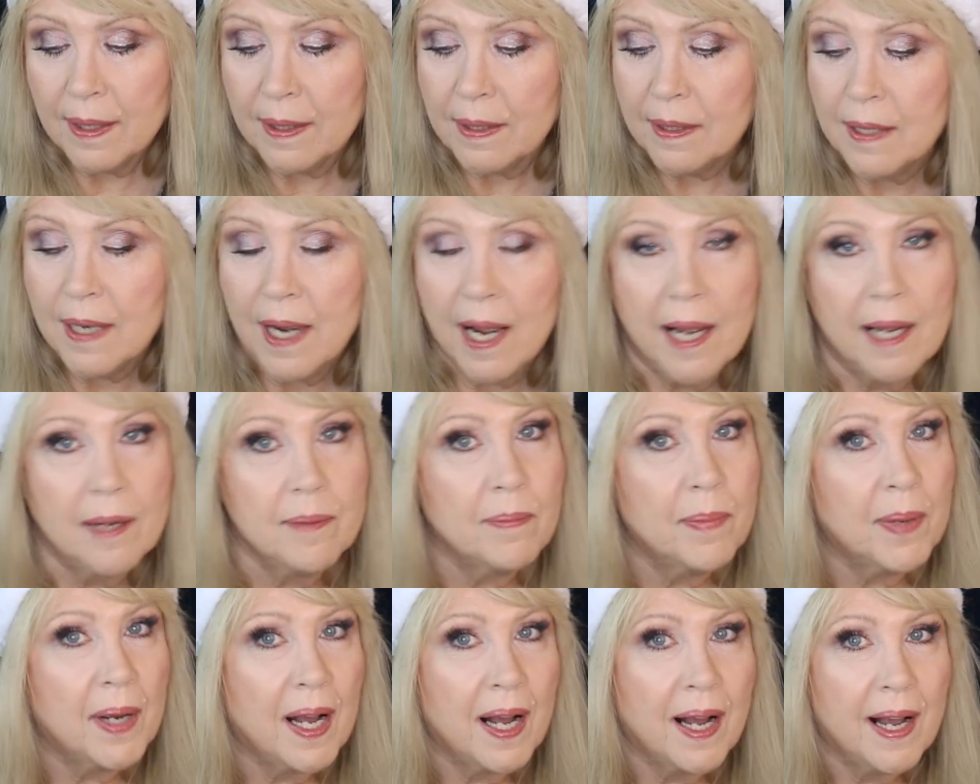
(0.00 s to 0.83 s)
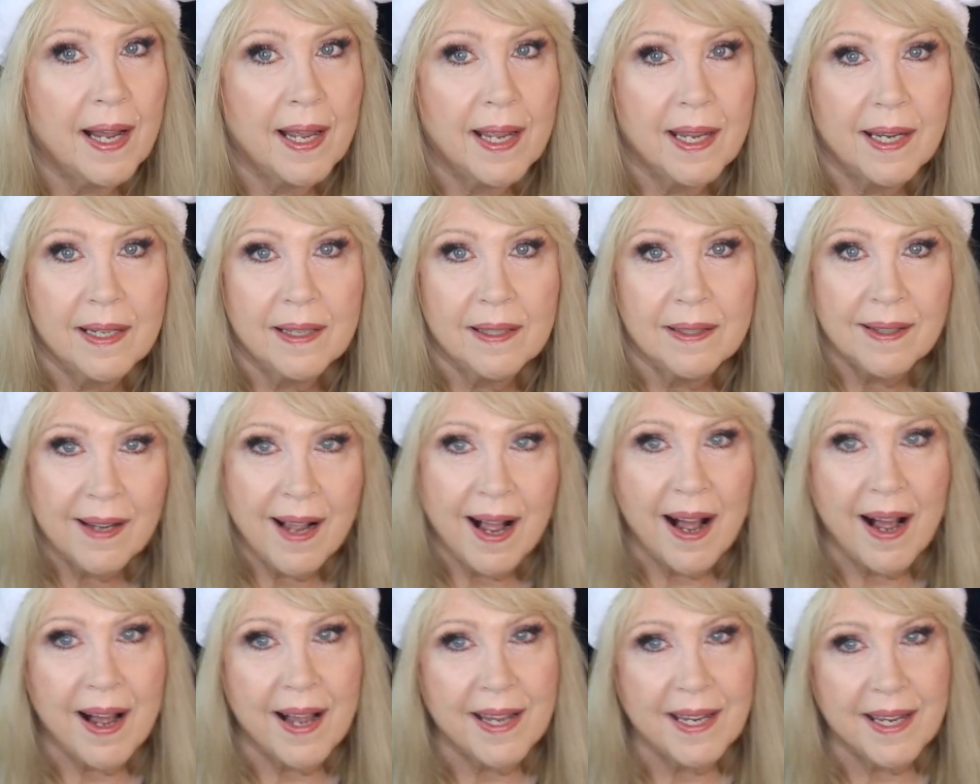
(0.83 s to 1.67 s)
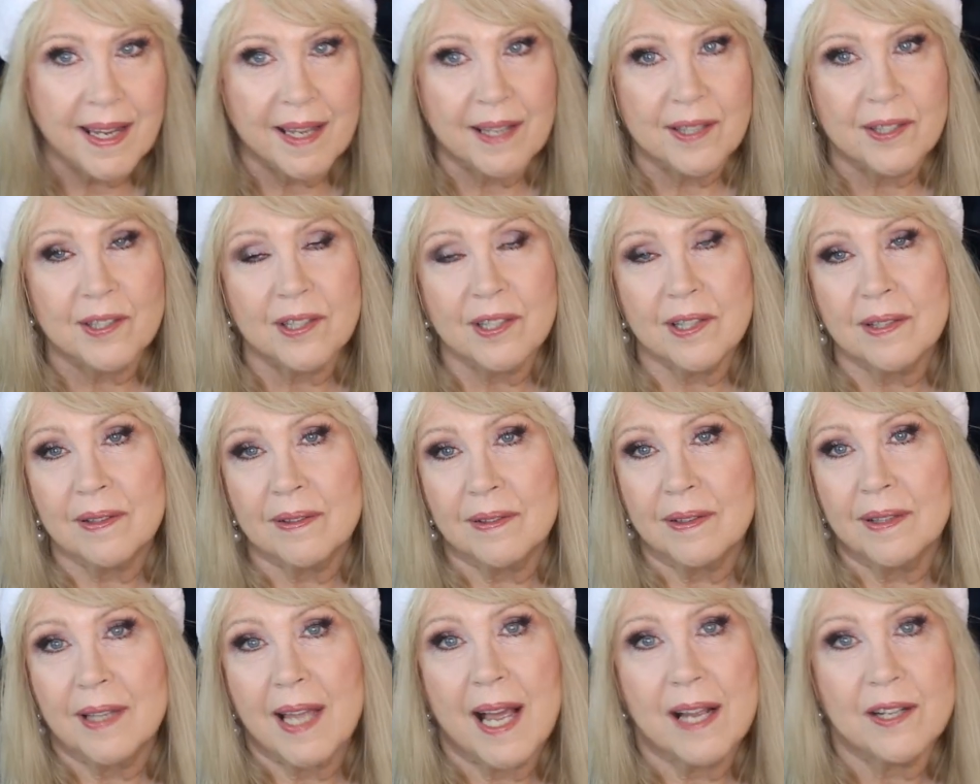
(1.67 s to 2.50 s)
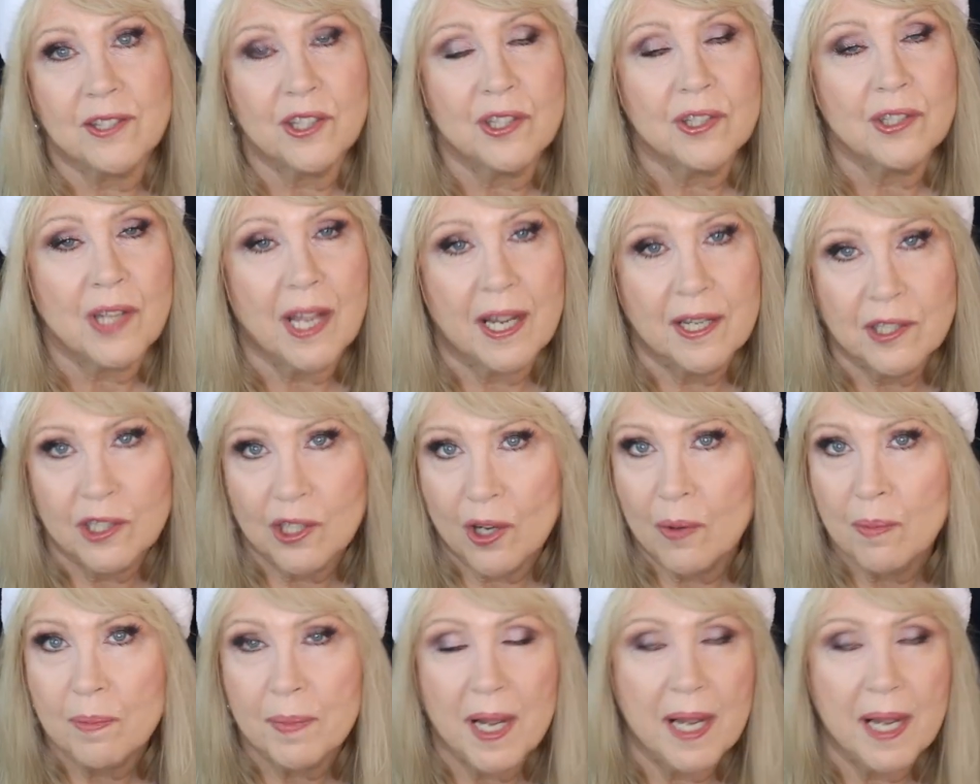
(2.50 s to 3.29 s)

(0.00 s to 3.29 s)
not buy high-end lashes. I don't